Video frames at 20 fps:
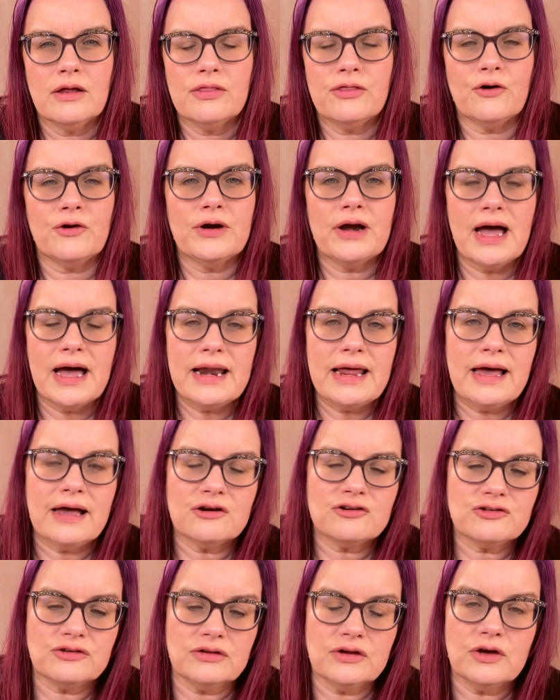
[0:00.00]
they're not
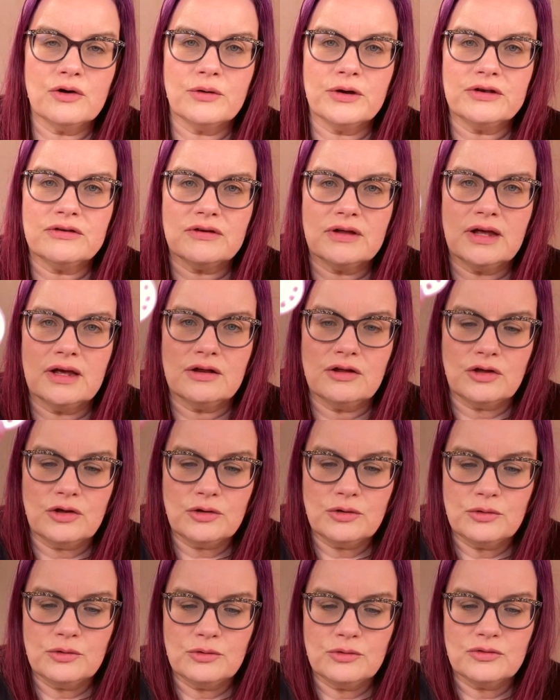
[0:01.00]
actually going to get
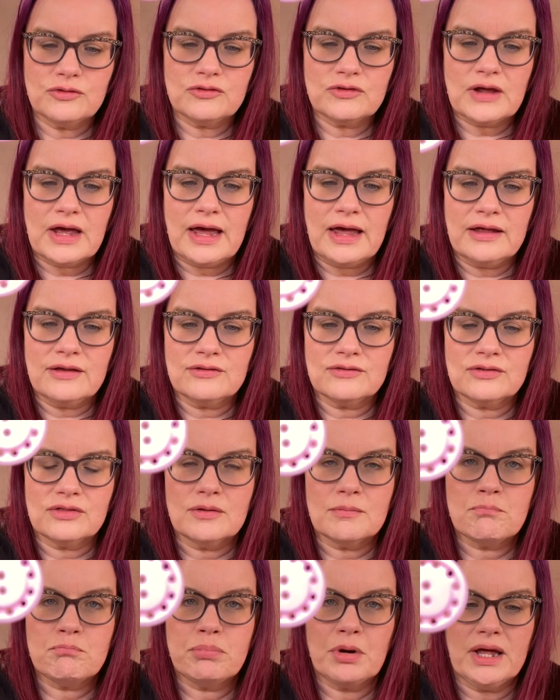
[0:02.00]
used as
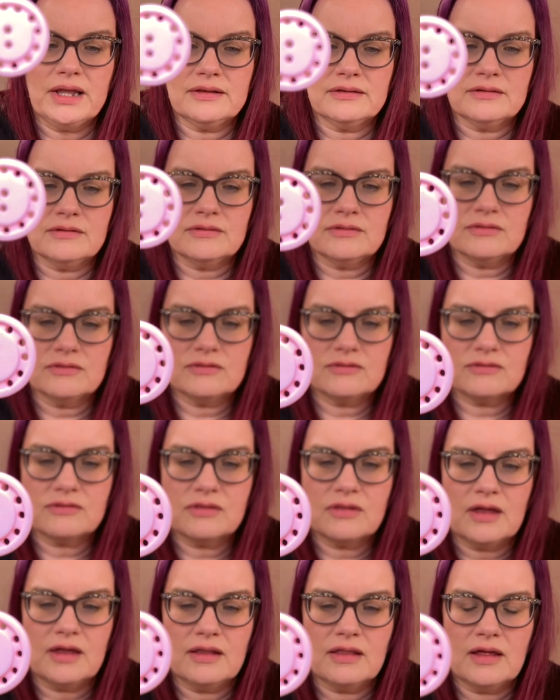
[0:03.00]
the buttons
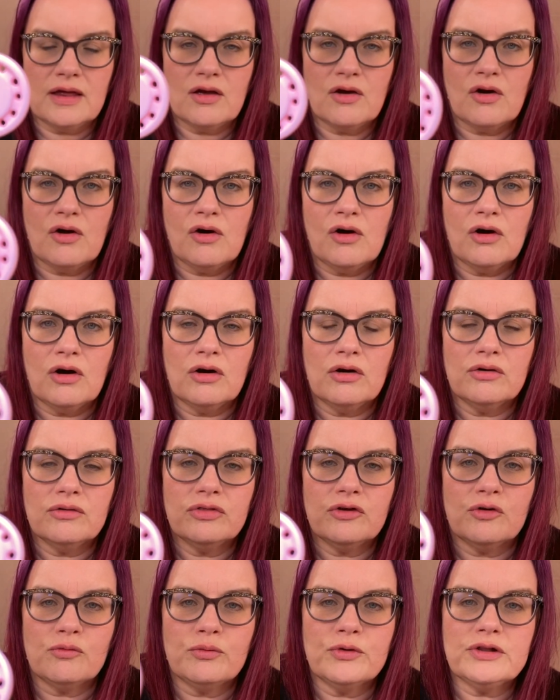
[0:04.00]
that they are.
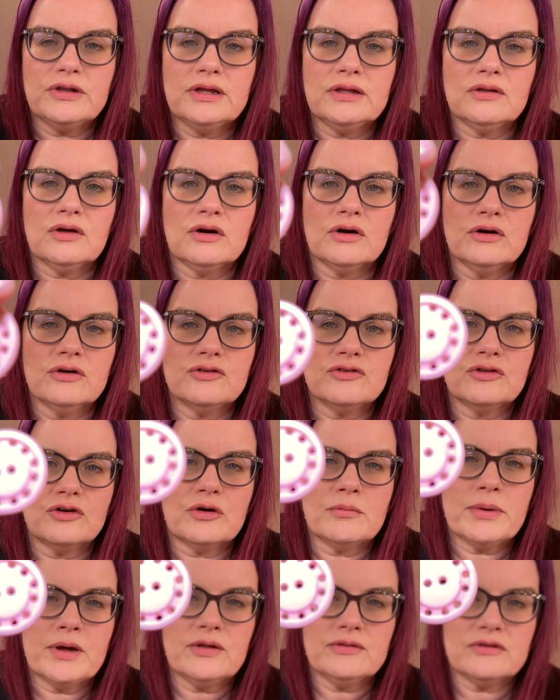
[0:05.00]
They're really large. They're
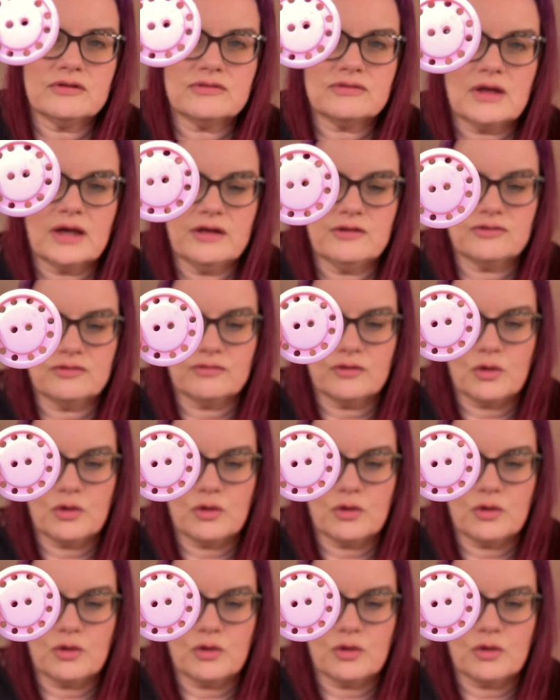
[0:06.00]
about the size of a